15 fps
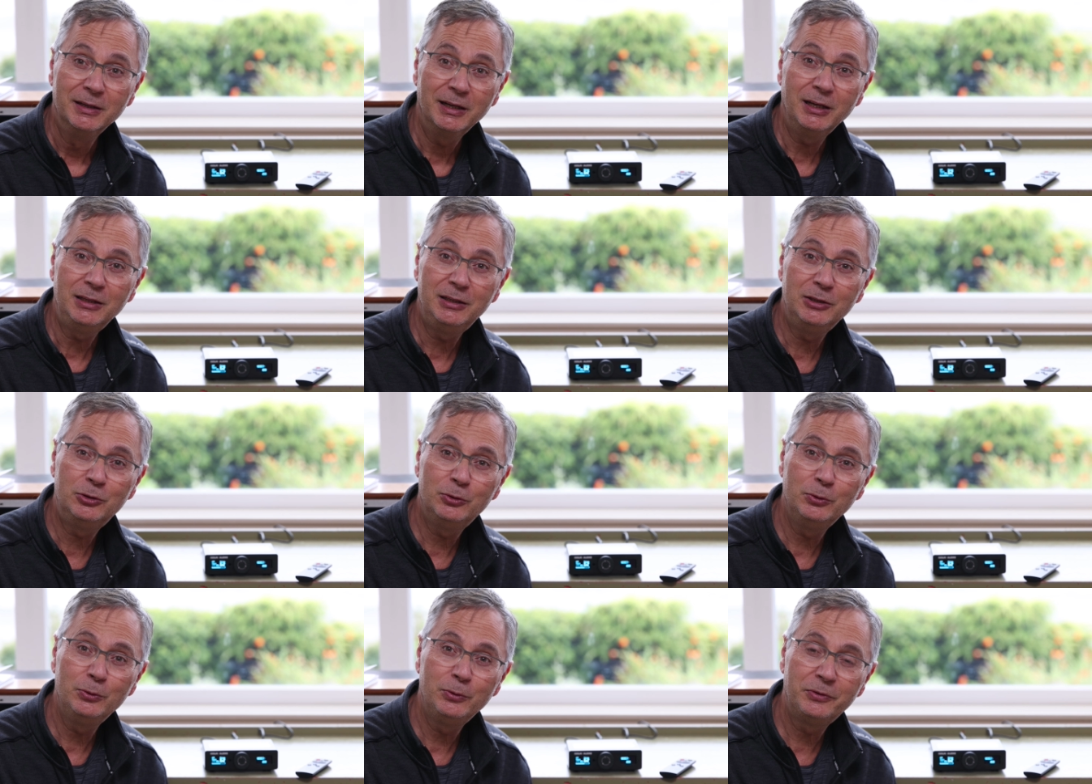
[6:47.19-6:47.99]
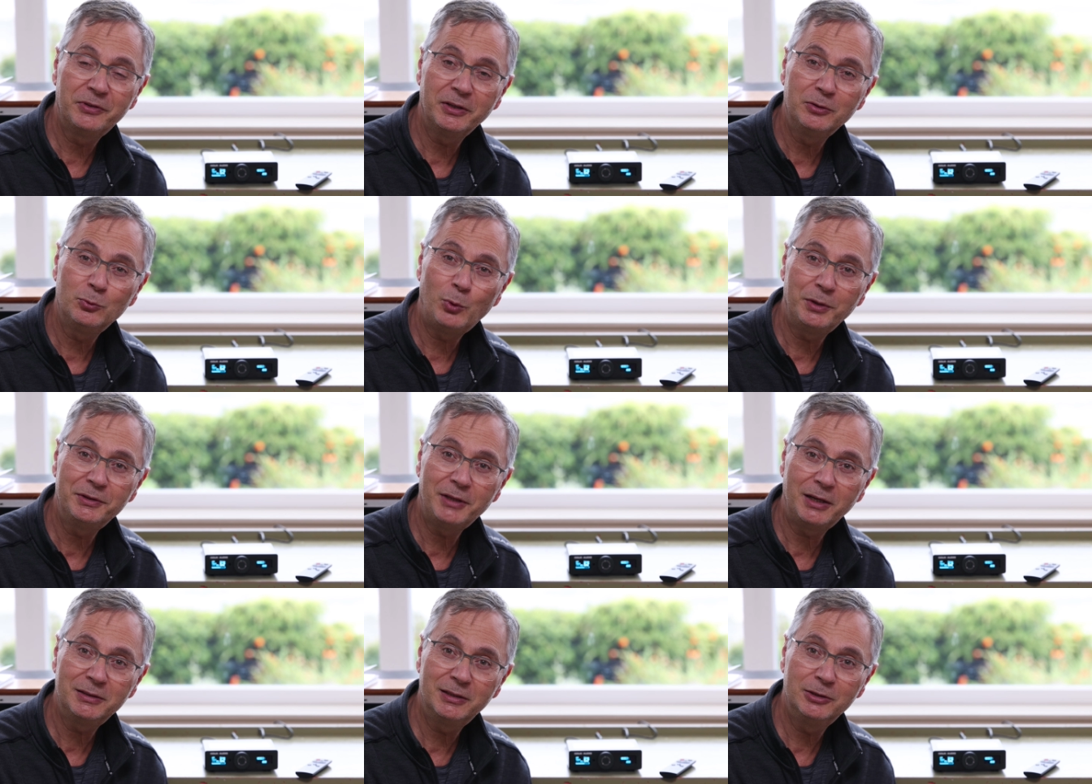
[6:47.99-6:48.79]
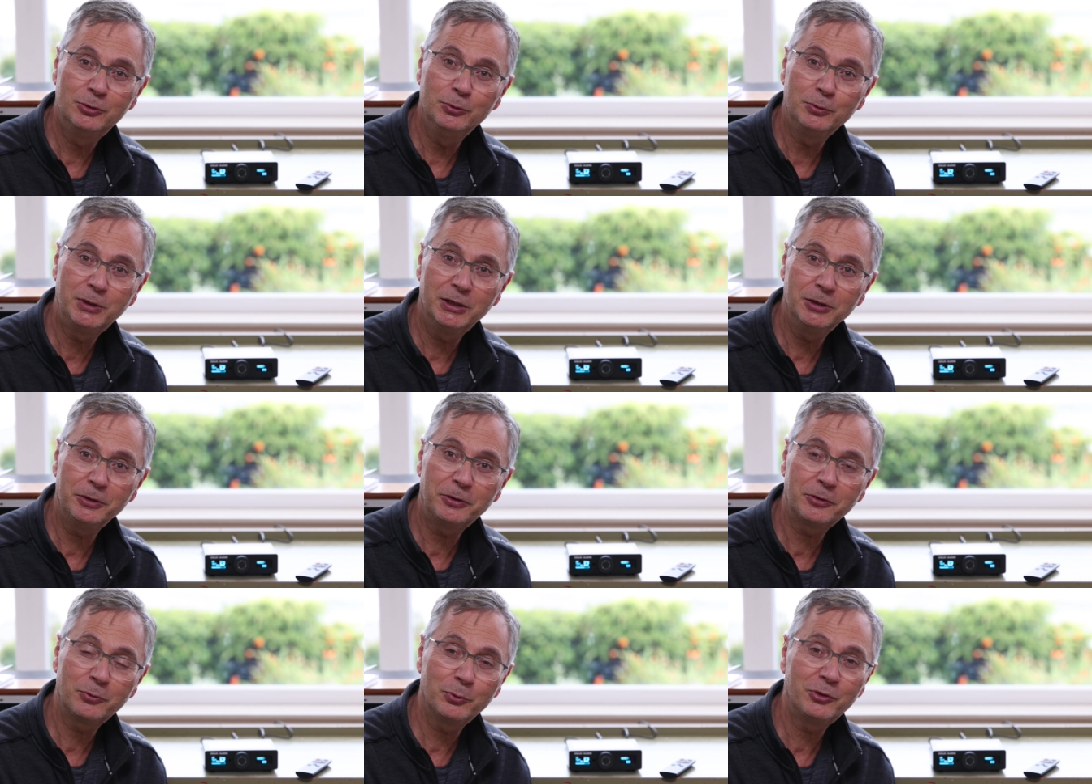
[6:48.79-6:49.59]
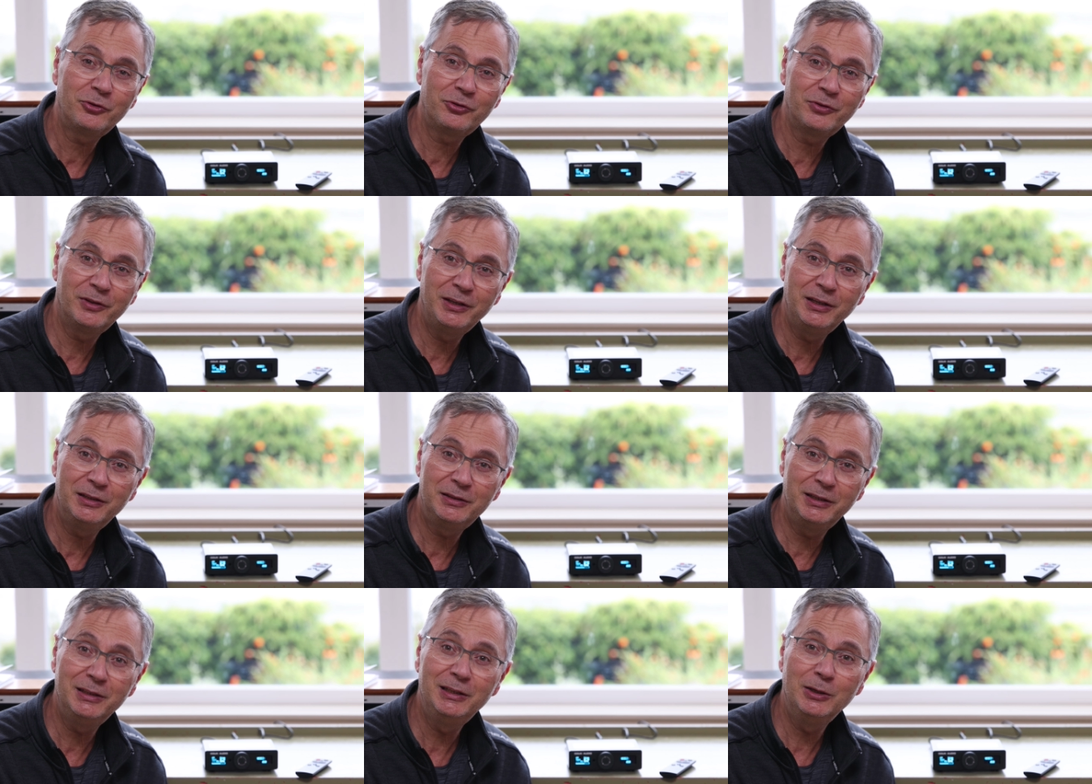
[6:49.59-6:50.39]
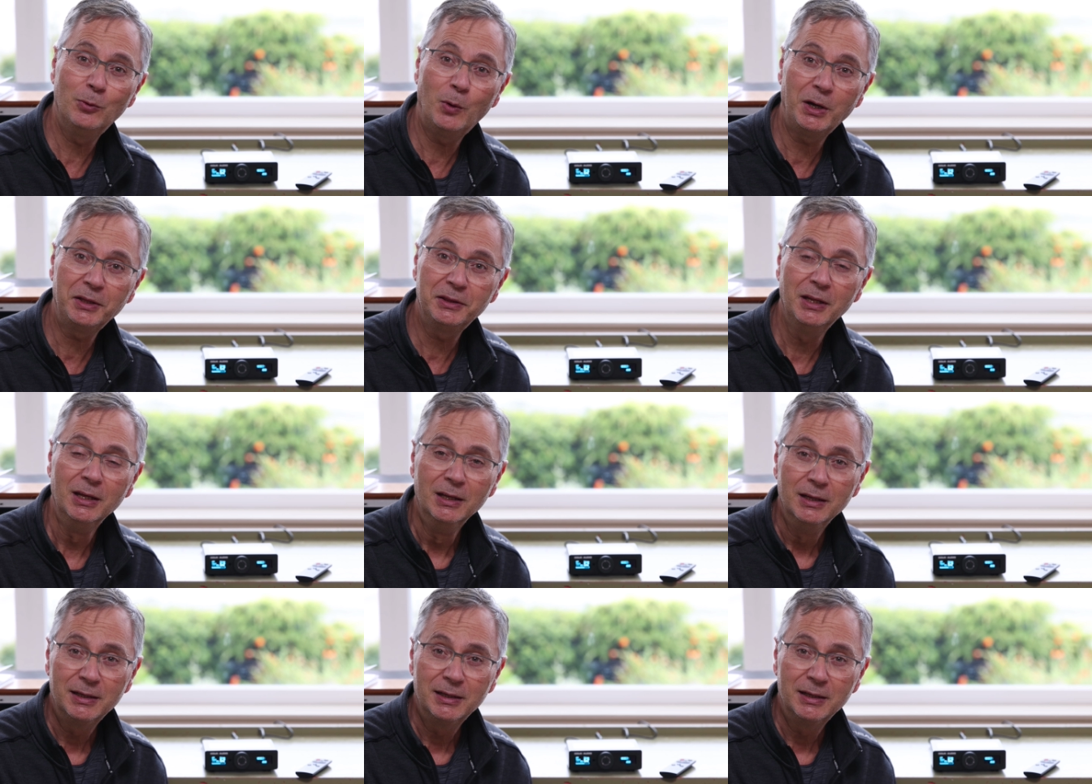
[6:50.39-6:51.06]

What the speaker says: 82s and 192 kilohertz, which the TD1